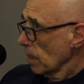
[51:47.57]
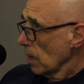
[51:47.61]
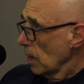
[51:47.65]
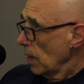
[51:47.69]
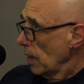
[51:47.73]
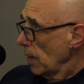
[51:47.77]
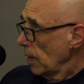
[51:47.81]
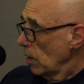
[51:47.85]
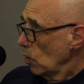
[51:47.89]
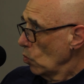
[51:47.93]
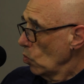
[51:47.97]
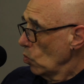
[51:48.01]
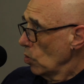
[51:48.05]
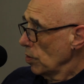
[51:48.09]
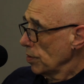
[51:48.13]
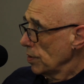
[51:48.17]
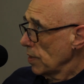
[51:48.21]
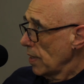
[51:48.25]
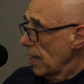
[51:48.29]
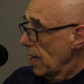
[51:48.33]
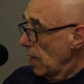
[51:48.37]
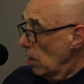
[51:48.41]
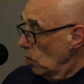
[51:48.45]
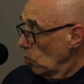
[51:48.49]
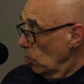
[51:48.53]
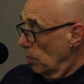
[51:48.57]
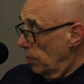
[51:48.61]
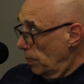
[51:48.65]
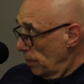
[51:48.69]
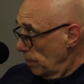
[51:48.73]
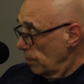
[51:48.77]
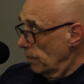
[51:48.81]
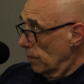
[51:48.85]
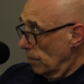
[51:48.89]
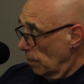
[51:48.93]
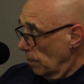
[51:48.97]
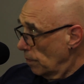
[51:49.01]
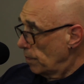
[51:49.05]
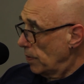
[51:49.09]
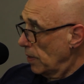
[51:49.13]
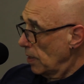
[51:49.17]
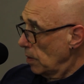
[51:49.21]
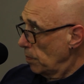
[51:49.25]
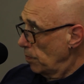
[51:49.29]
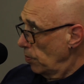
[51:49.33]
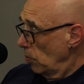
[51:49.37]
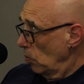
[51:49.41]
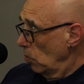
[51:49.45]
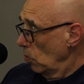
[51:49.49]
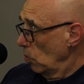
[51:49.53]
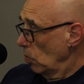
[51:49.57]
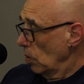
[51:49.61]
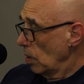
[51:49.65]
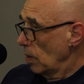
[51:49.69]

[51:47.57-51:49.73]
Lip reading: and I want to help people.